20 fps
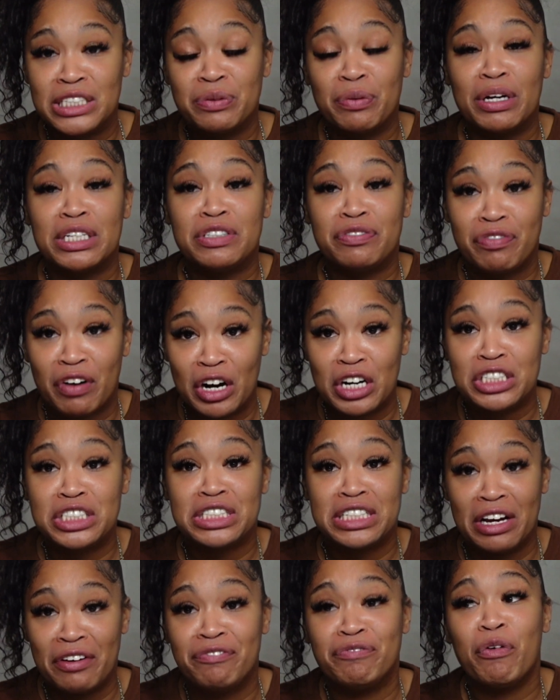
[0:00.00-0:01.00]
what's first
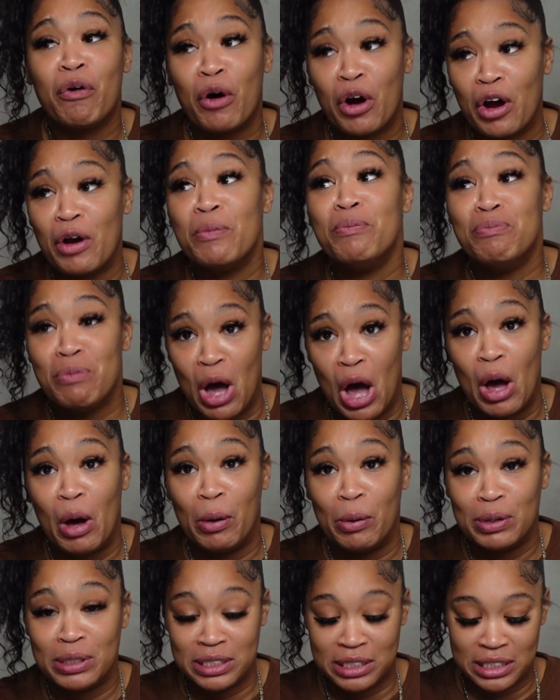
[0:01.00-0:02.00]
and
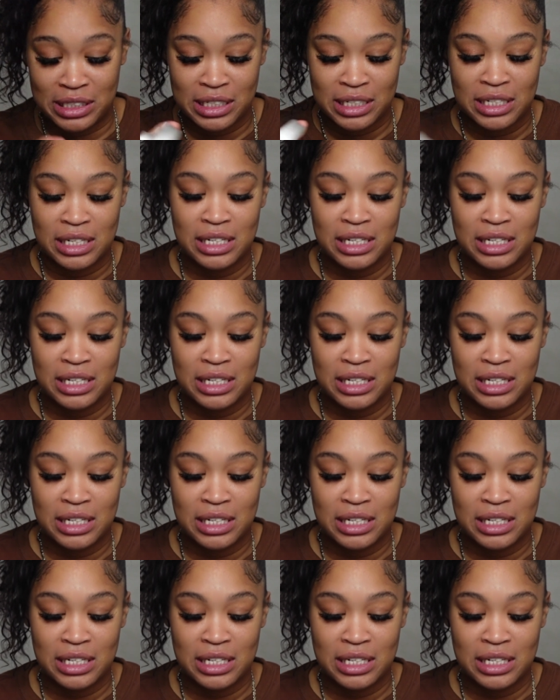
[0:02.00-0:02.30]
foremost.